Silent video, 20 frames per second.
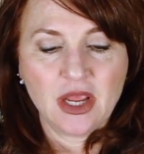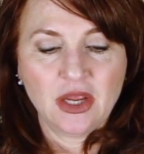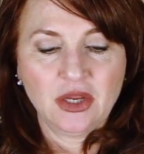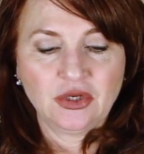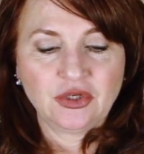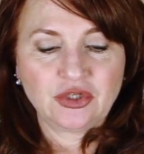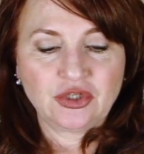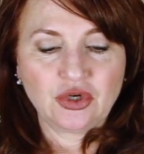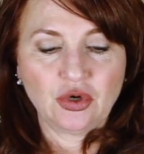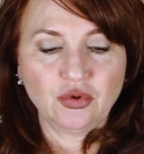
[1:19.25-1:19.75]

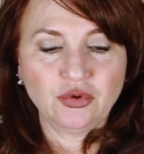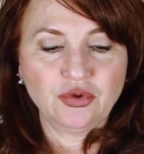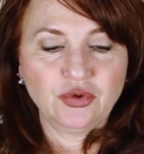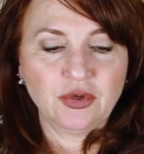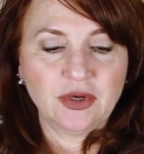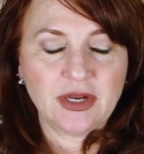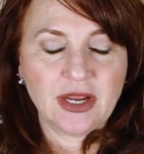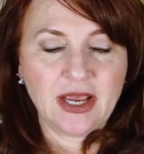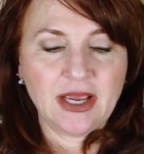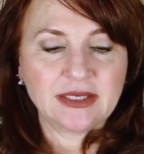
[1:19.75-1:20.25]
So
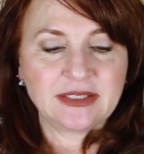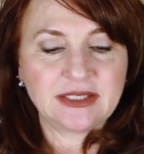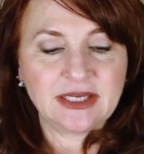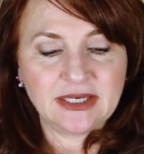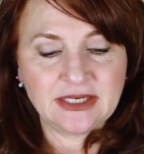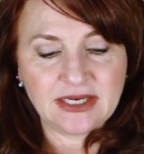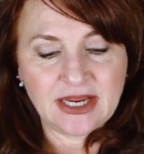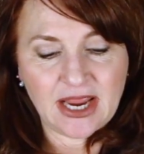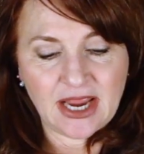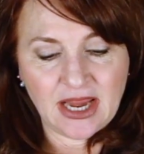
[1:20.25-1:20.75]

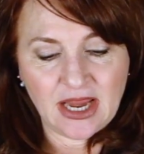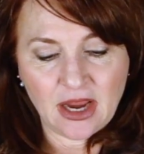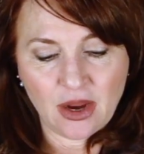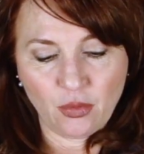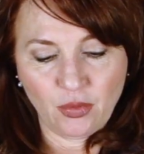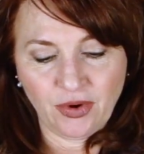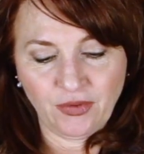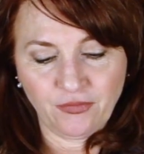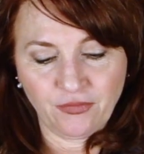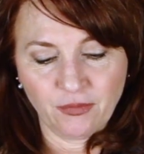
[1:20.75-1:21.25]
today I
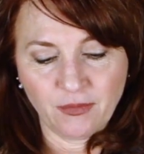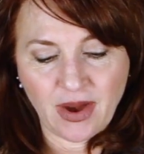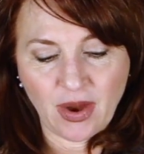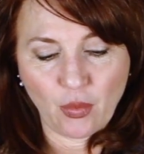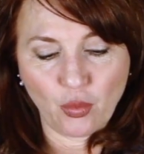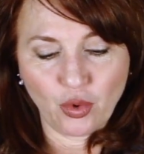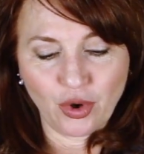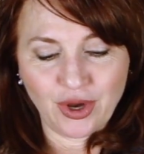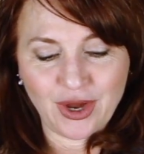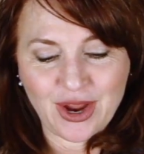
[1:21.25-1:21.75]
went for my
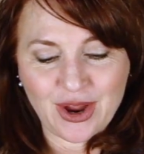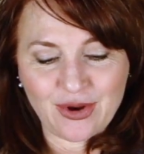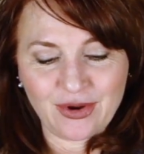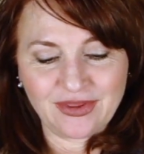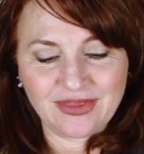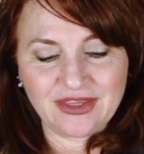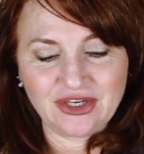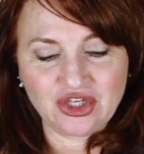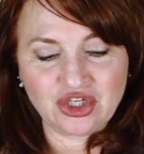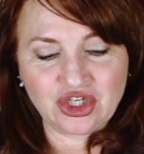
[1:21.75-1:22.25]
workout
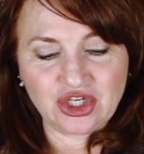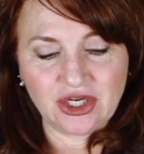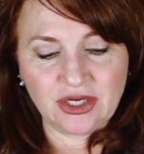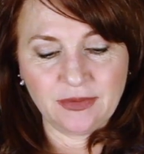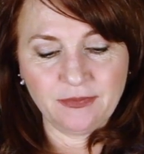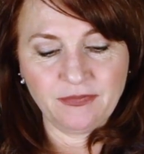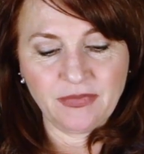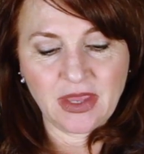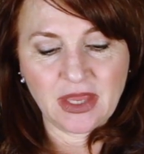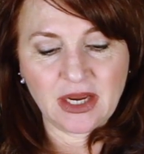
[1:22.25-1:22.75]
at the
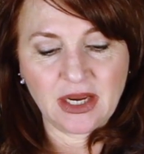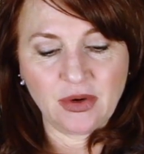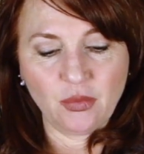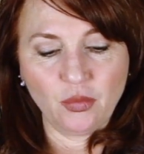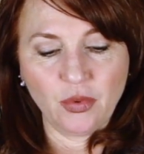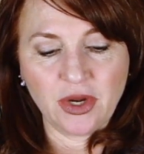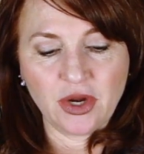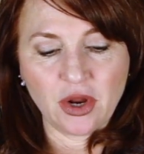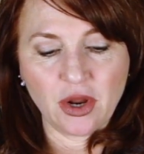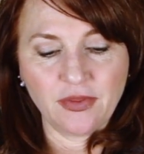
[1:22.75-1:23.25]
gym and I
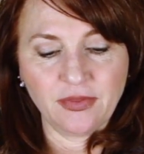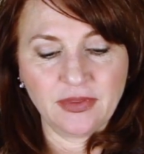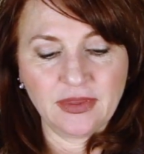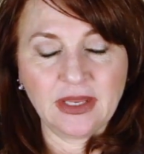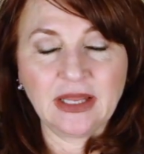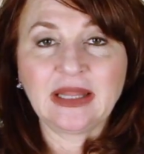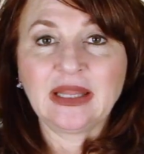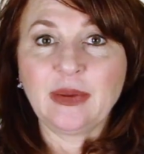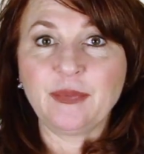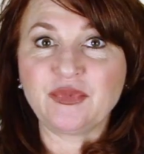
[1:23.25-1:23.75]
went on the
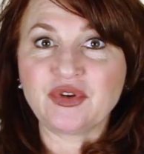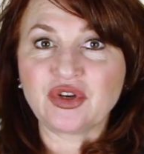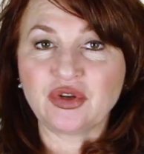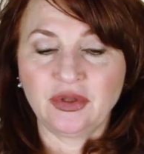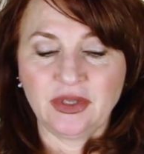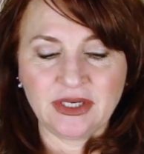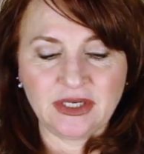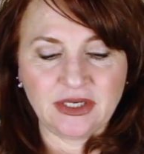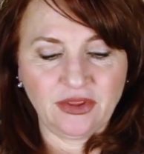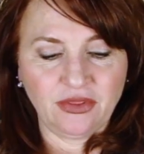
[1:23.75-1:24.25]

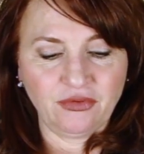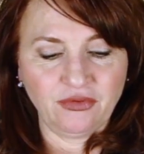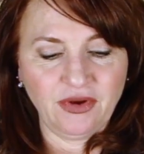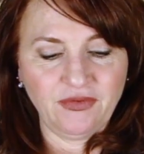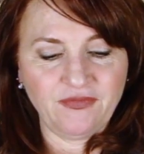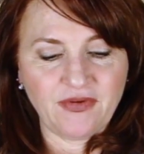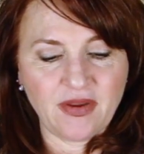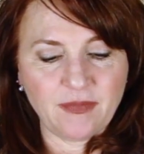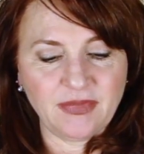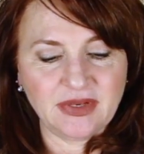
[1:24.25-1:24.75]
elliptical and did
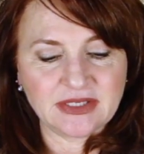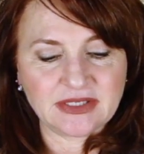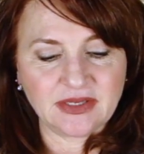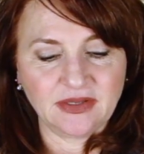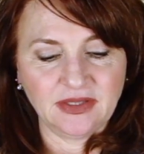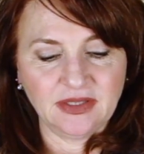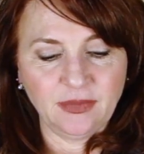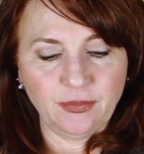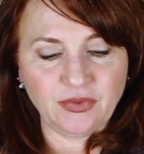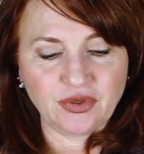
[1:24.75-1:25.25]
35 minutes
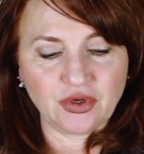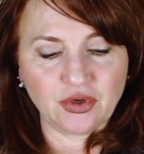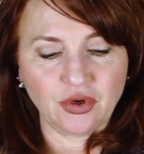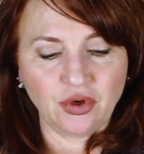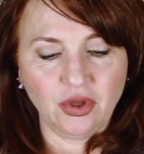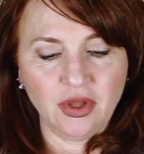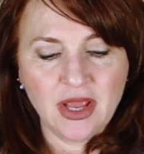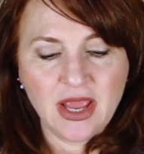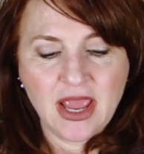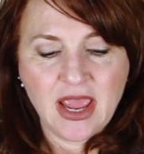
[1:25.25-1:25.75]

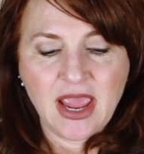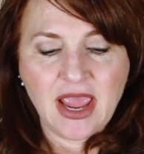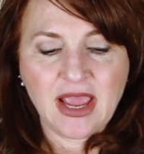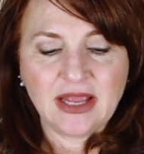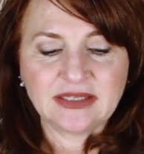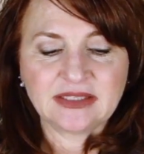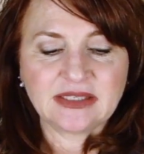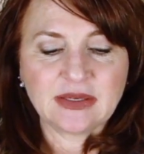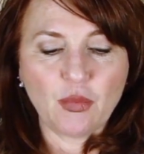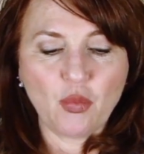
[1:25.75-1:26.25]
elliptical
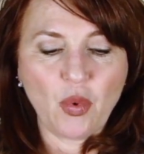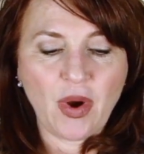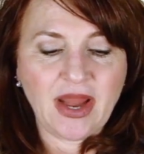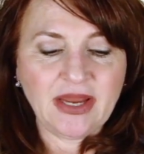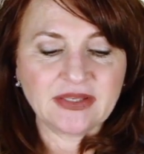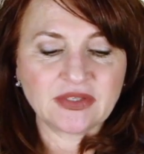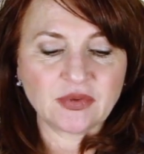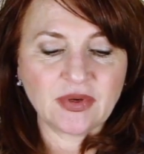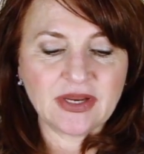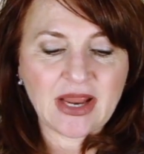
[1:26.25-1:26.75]
and some
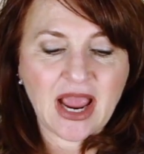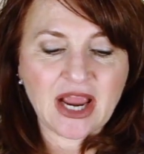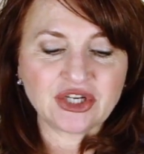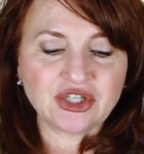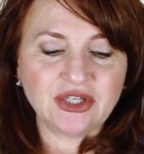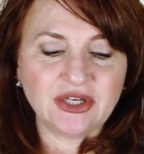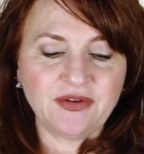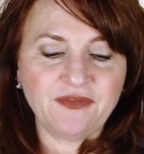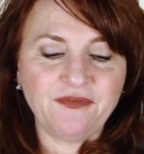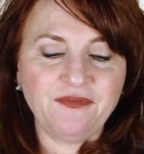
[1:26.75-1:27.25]
weights. So I
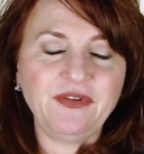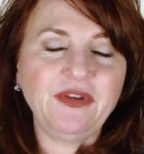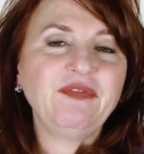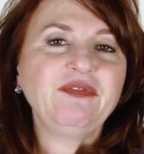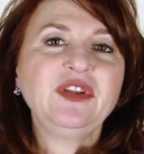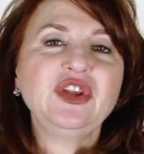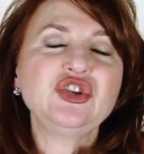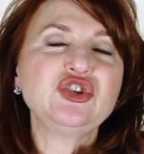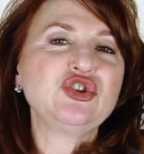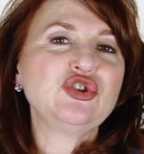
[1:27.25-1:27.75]
actually did
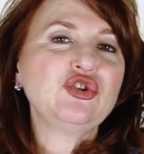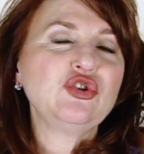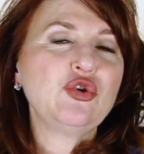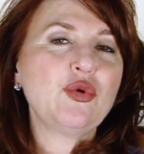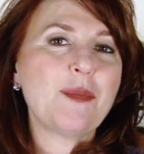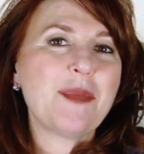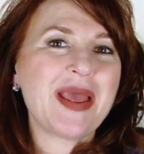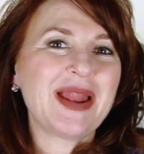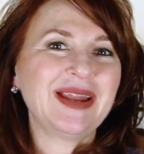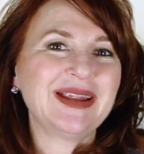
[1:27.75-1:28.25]
52
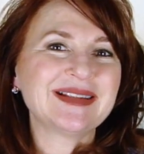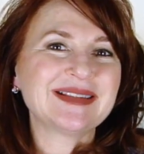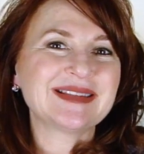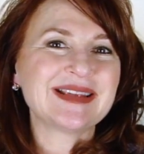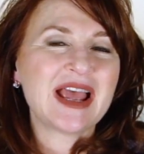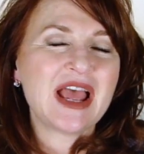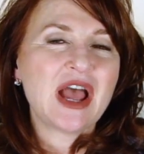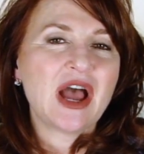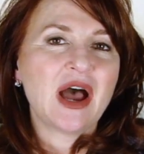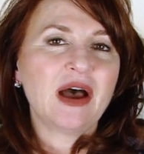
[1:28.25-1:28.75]
minutes
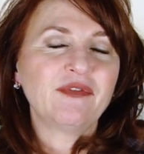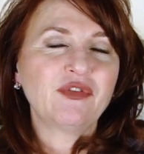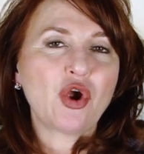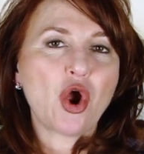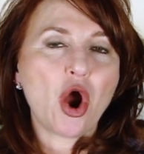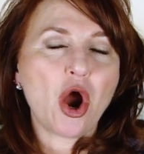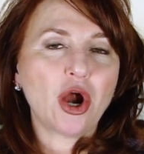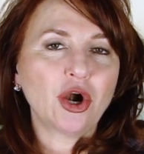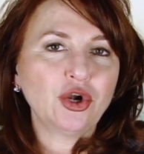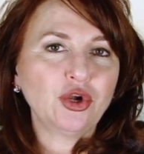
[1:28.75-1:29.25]
of
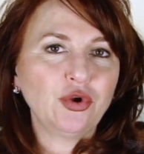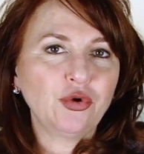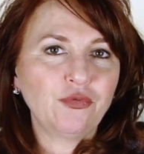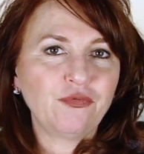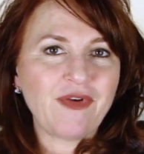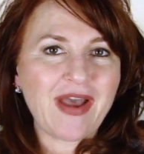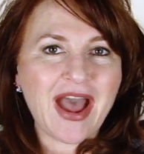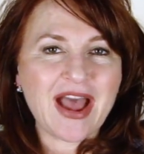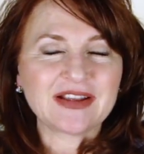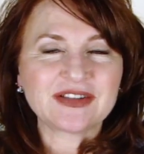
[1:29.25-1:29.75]

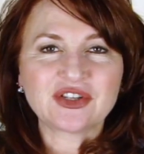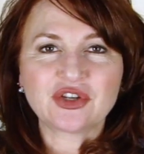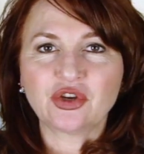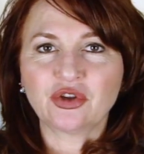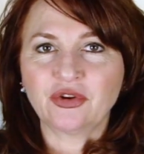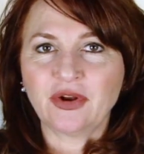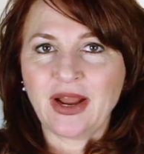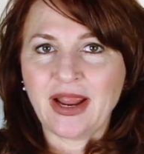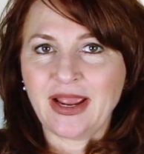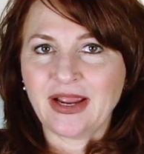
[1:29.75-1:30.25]

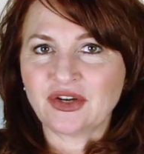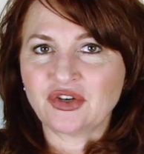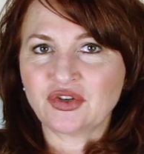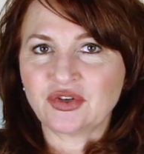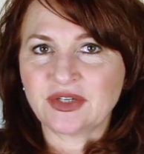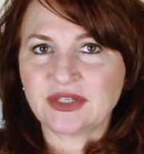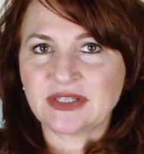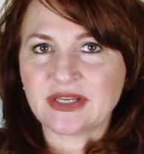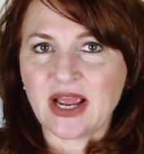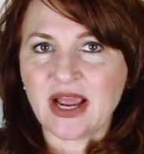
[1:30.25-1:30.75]
cardiovascular
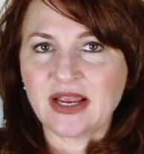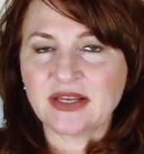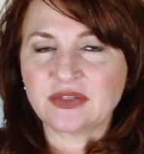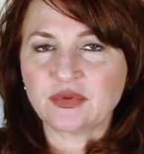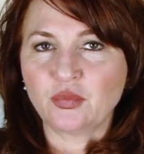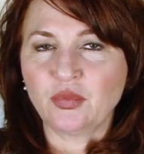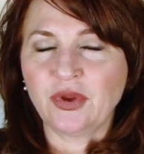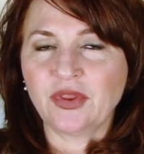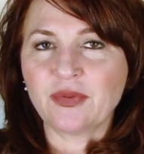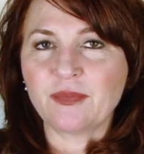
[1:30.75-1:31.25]
exercise
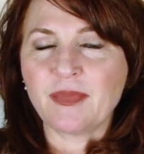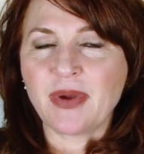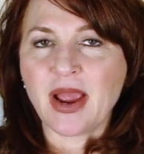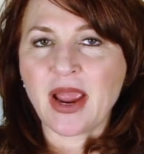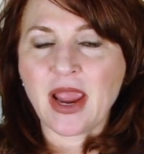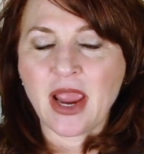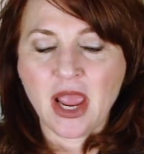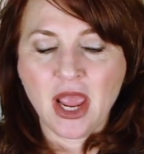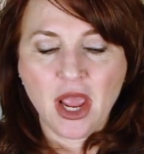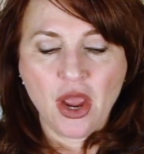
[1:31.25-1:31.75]
with
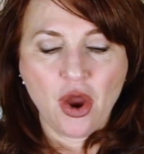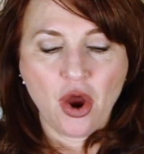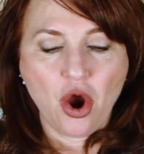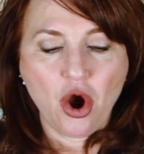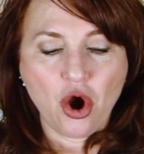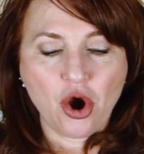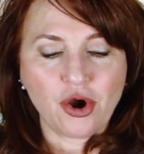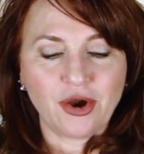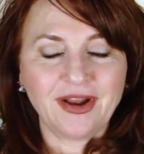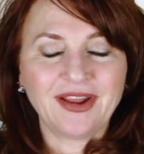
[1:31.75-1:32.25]
my
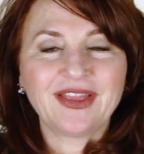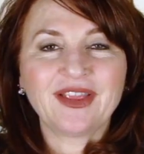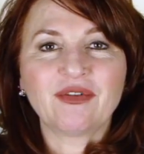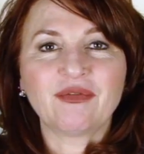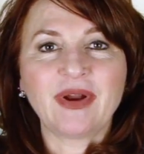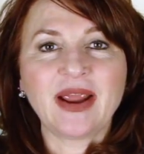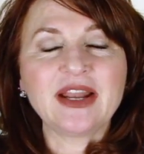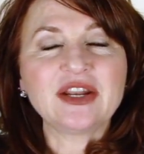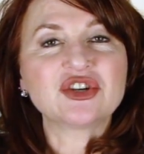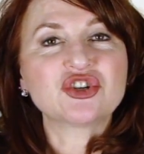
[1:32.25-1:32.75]
heart in the
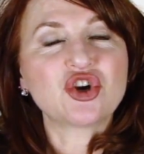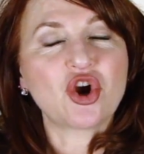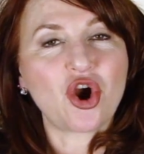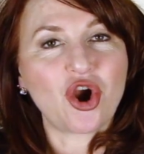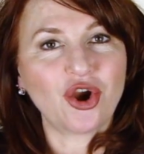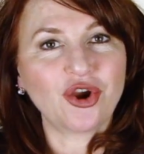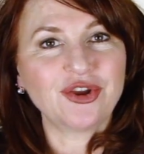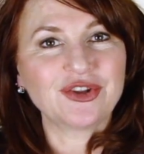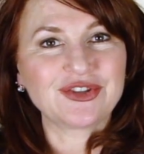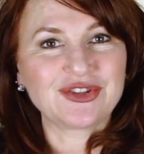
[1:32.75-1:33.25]
right
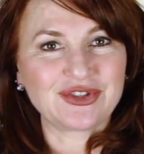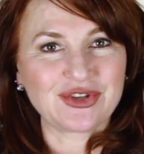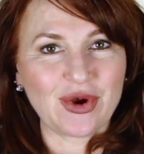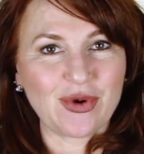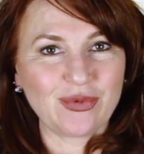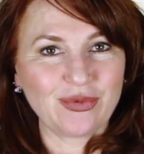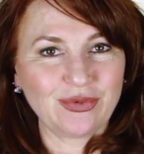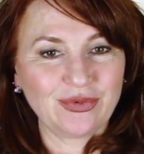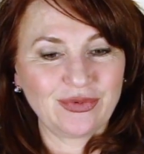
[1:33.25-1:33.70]
target zone.